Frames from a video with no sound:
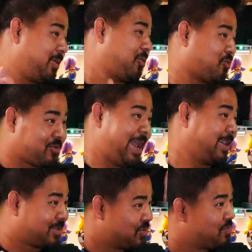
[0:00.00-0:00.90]

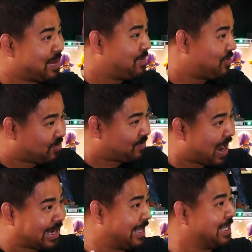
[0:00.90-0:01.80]
create new people,
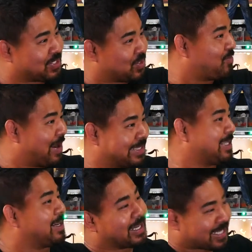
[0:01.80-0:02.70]
bodies, or ways to
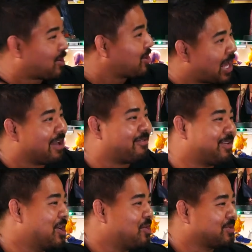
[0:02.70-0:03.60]
extend our life,
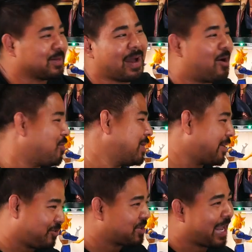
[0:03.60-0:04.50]
or somehow, or
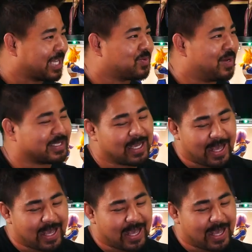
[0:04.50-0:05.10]
whatever the case was.